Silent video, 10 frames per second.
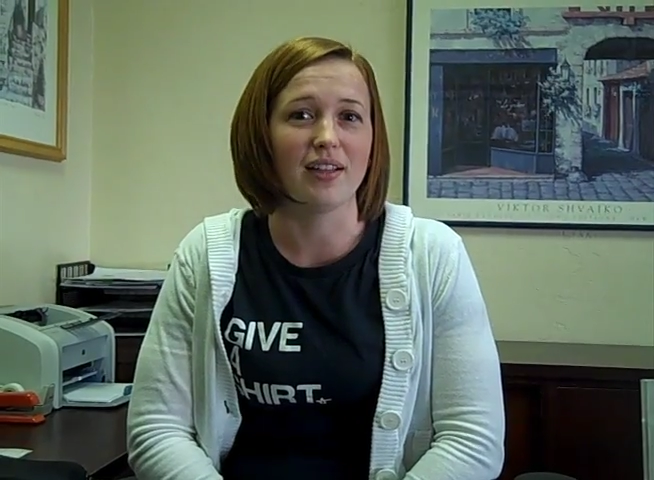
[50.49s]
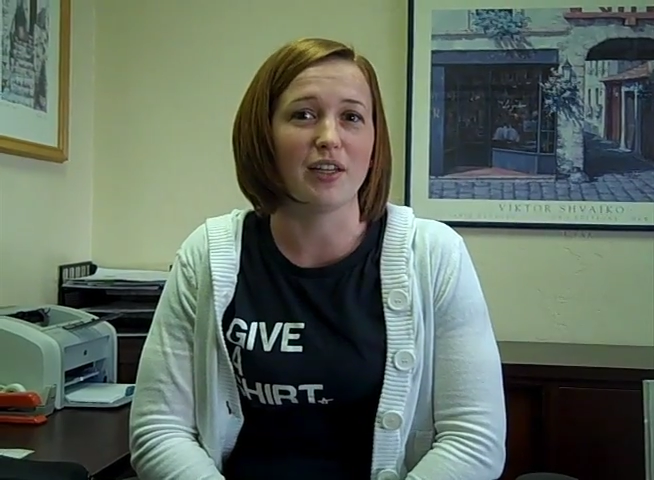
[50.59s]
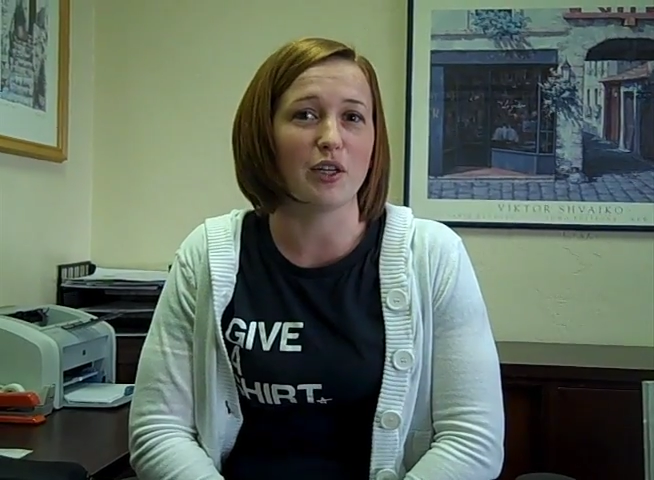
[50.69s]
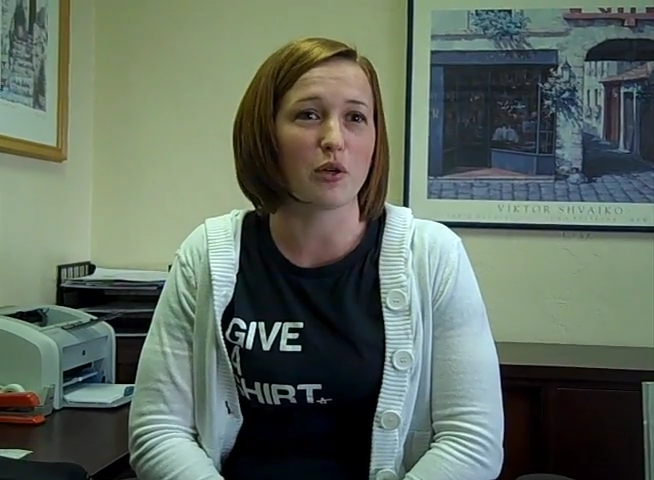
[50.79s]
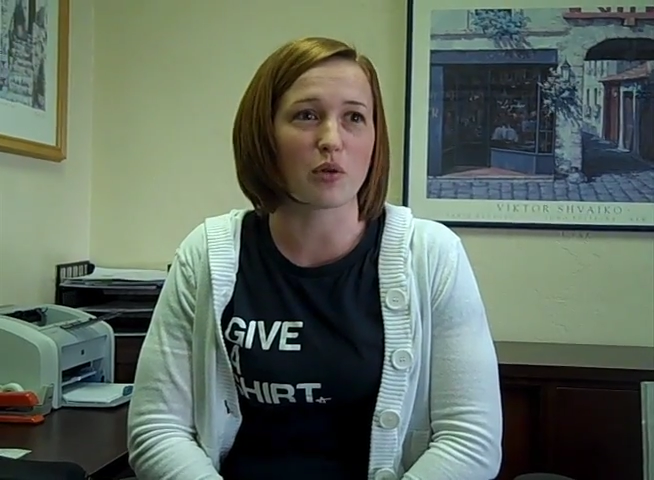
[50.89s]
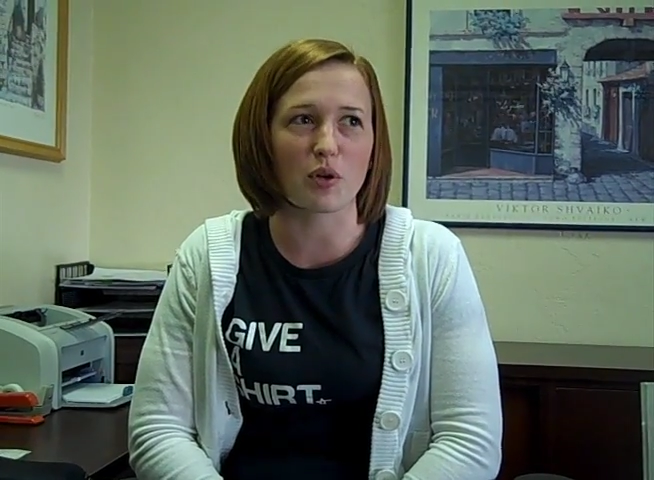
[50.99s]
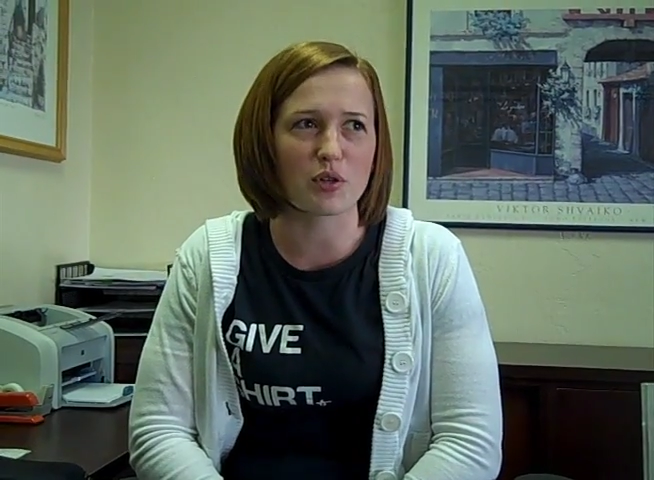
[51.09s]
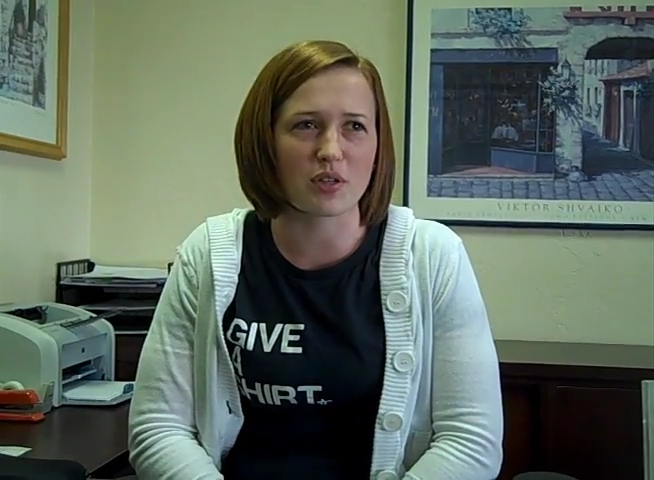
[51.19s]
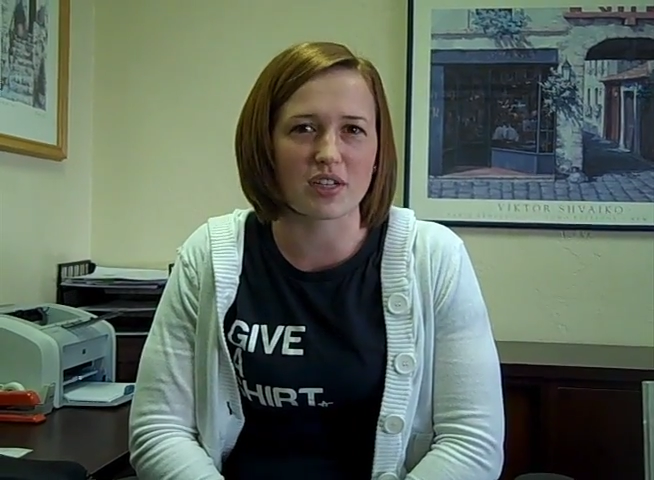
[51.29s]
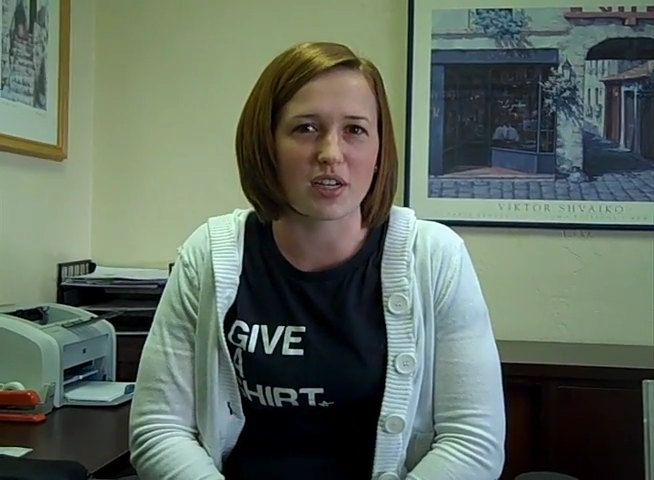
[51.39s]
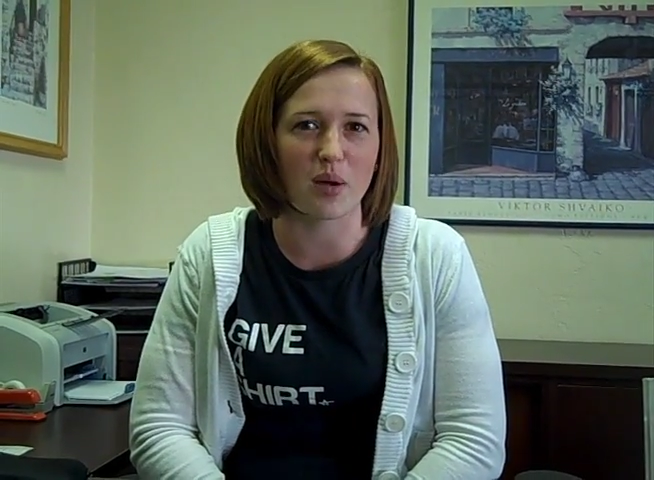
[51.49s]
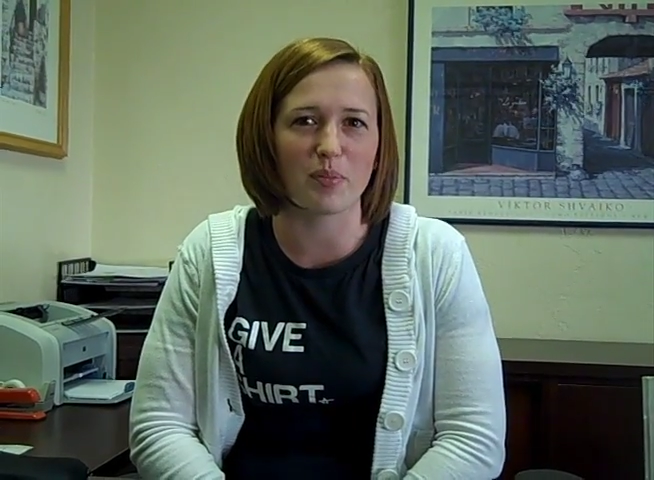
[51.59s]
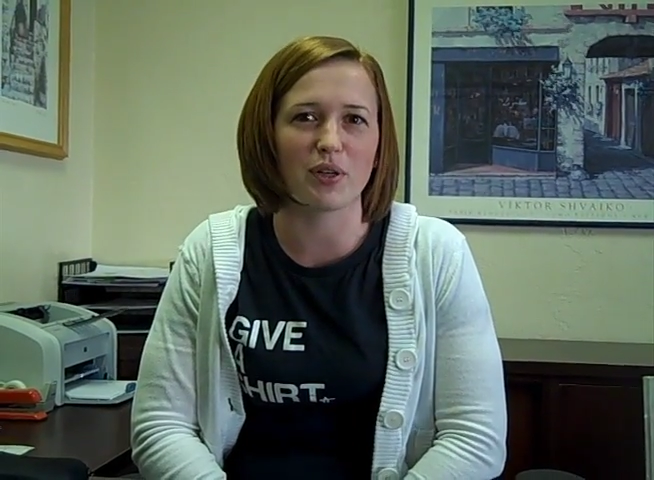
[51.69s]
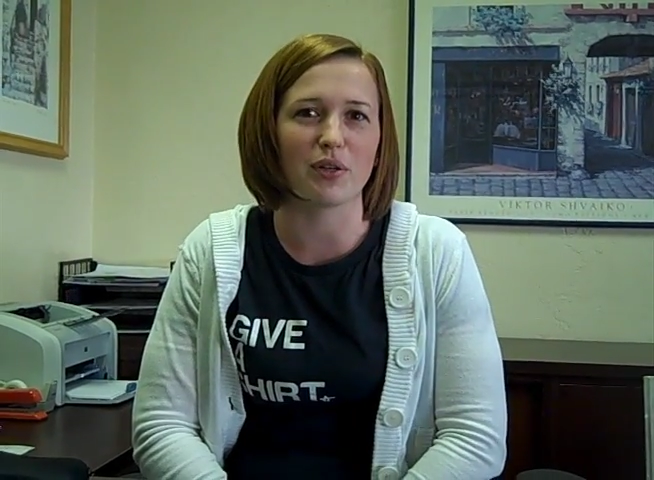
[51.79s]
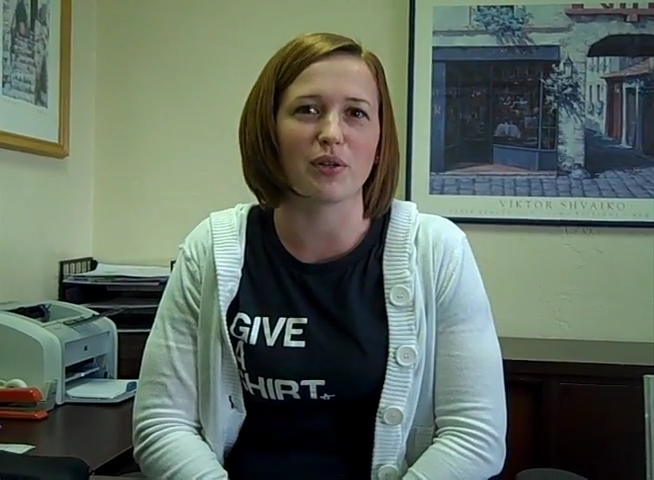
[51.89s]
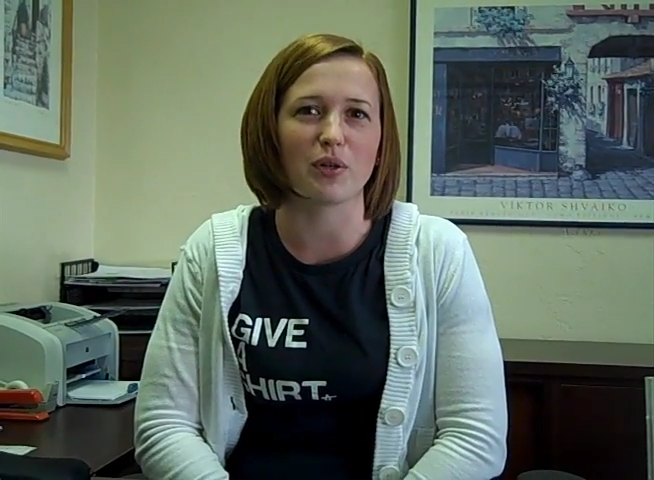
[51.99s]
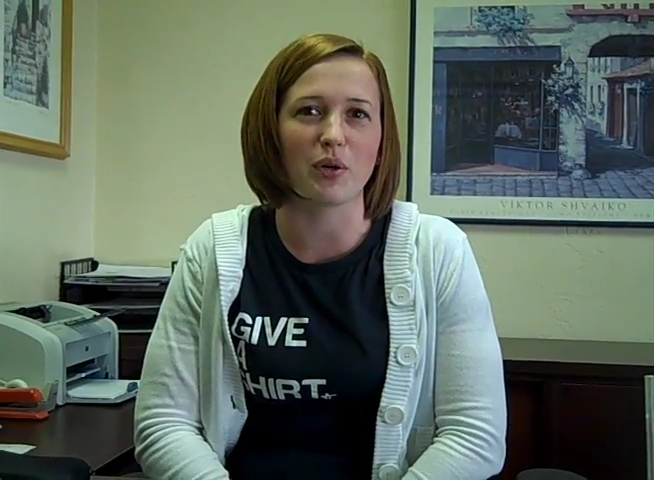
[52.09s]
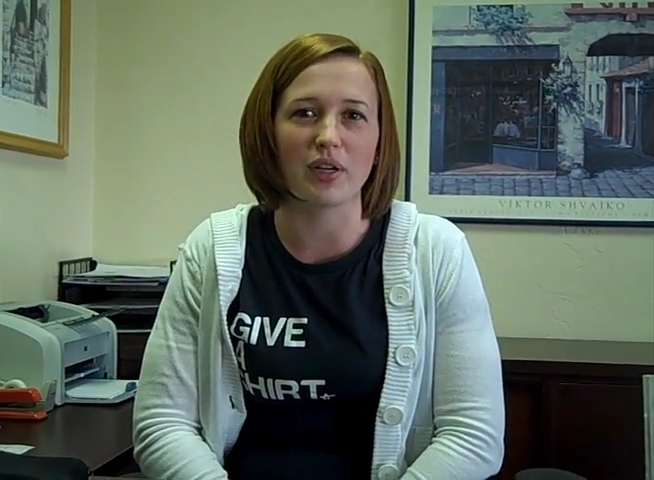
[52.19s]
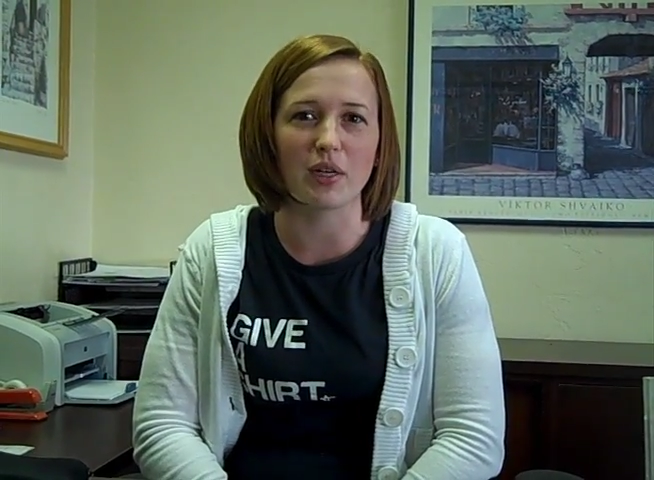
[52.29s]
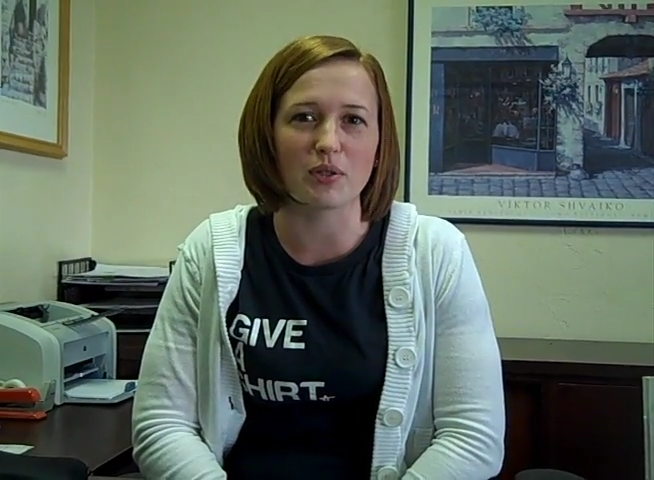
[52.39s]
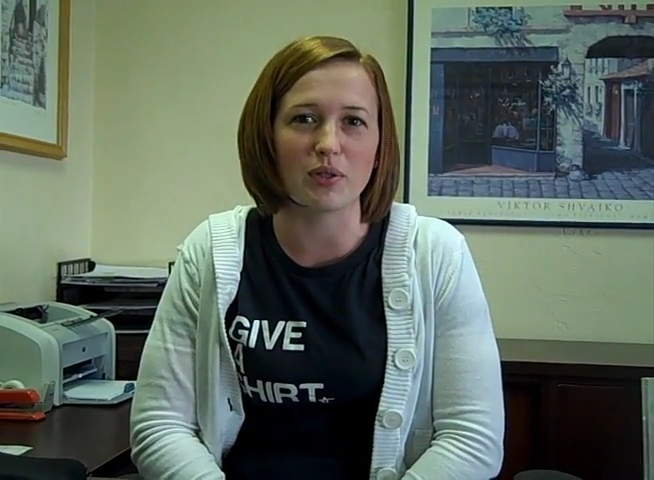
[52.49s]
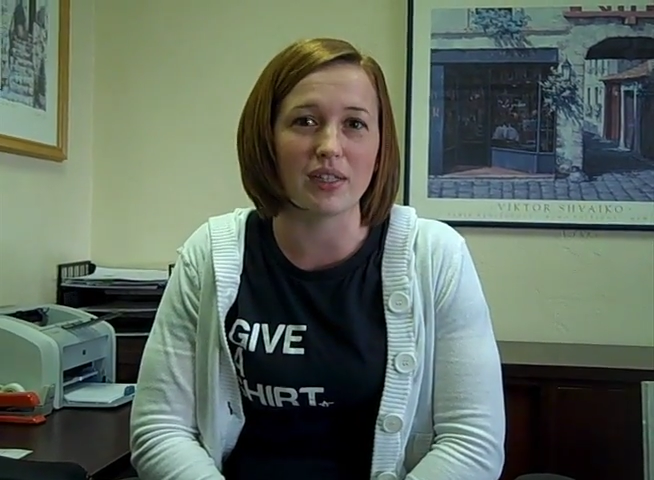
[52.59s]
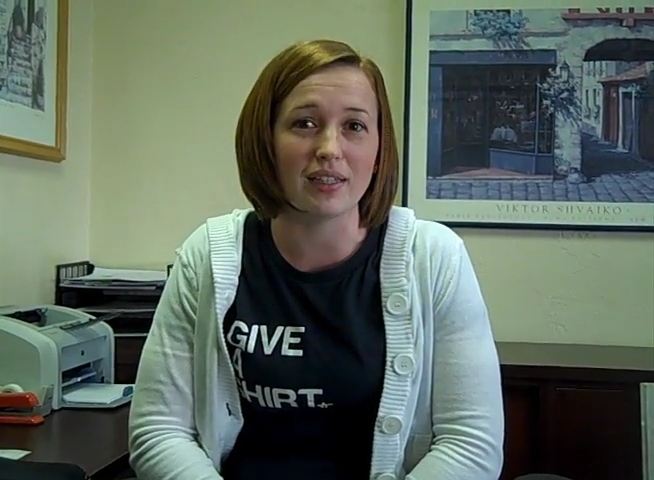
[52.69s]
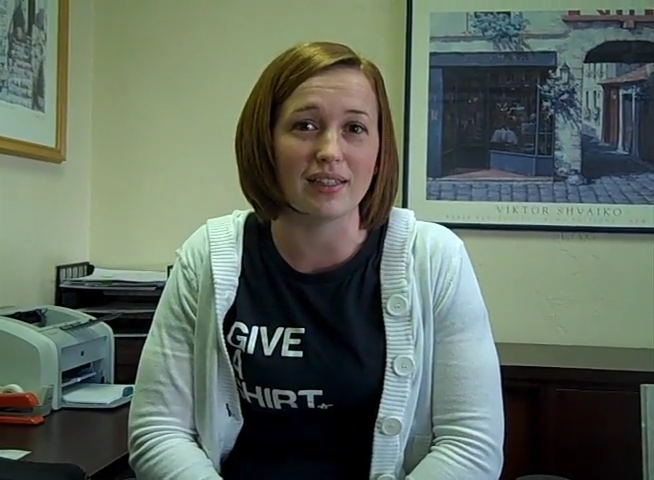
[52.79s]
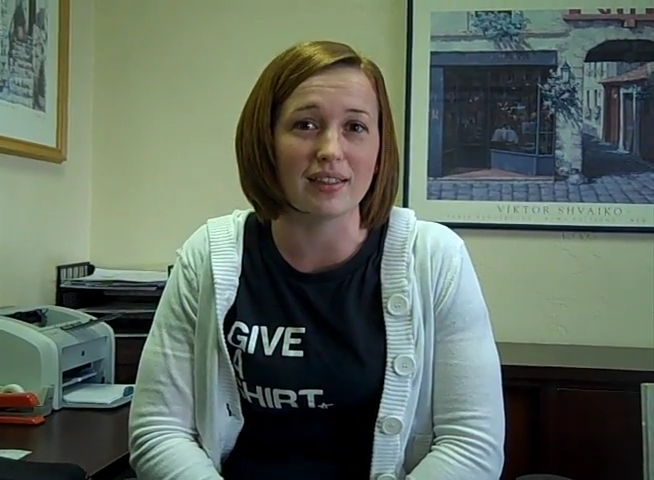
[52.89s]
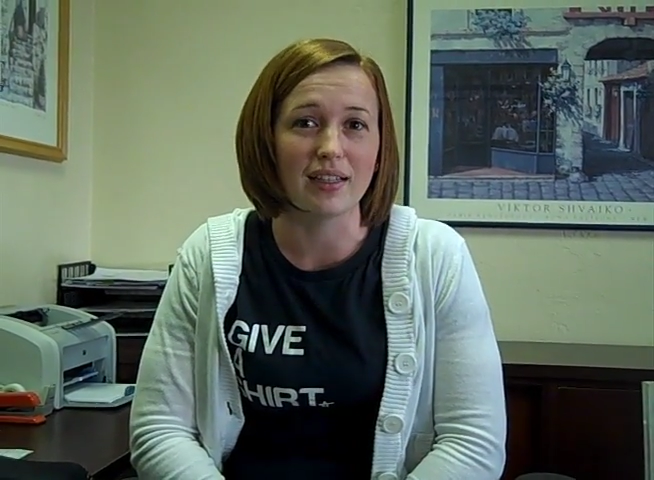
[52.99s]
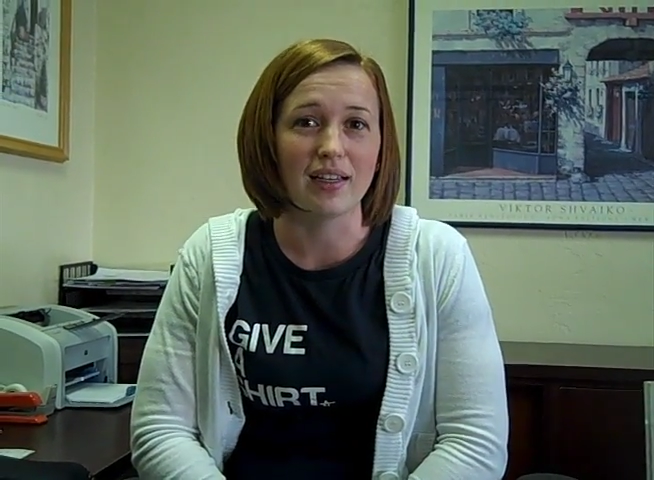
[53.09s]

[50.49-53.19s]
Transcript: you know, grocery shopping or going out to eat,